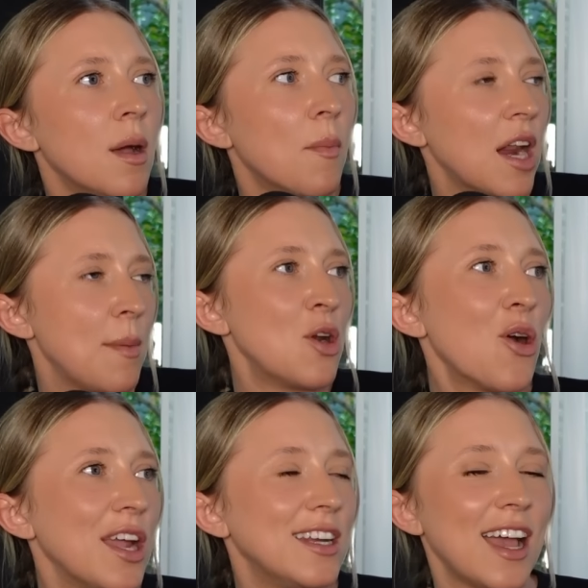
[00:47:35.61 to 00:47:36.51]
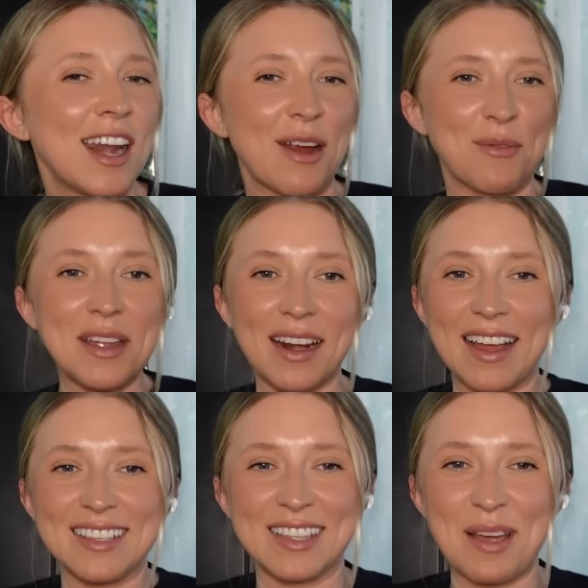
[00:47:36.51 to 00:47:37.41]
But I'm annoyed. And I
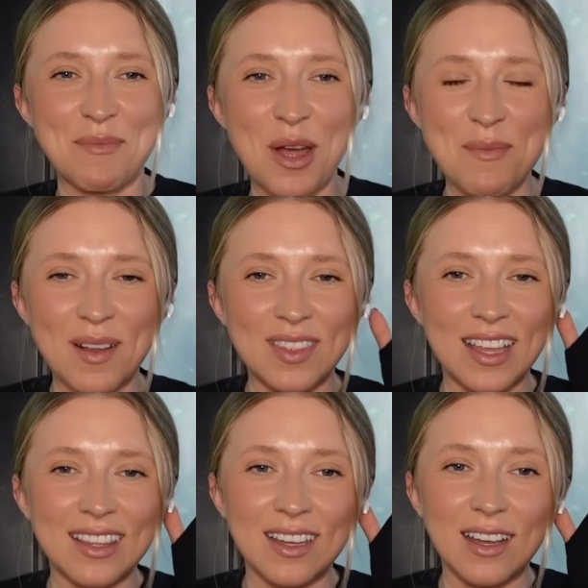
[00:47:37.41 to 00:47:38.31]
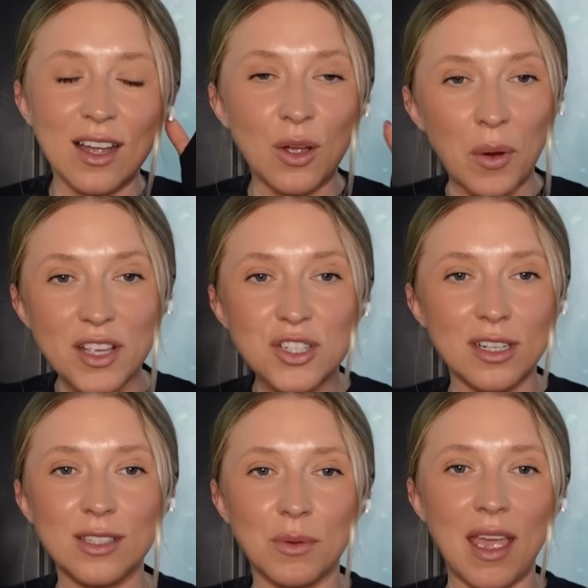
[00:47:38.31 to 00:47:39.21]
realize in that moment that the
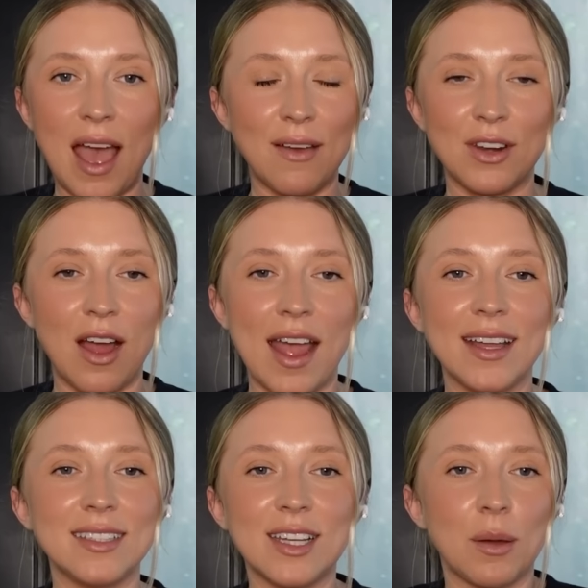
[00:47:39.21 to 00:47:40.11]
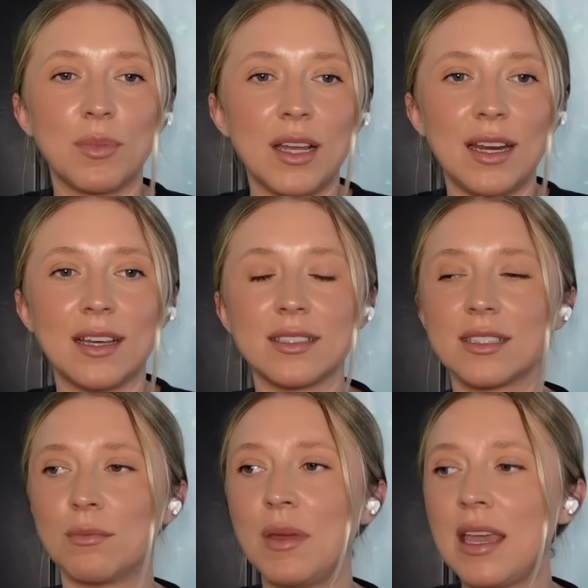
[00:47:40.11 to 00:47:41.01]
questions we have in our heads are completely, because
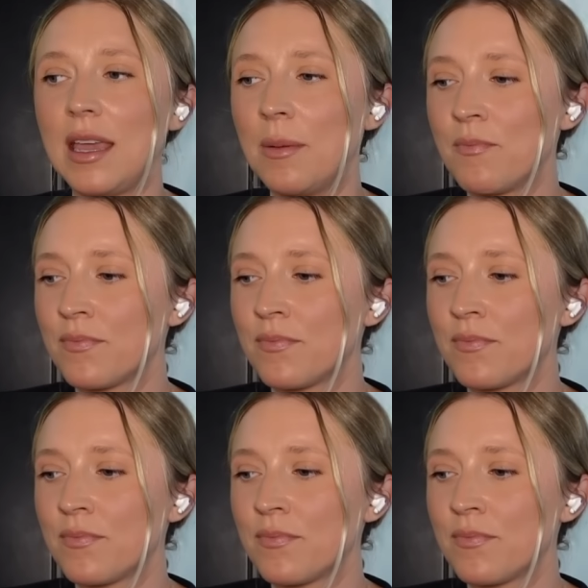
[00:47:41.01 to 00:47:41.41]
to me,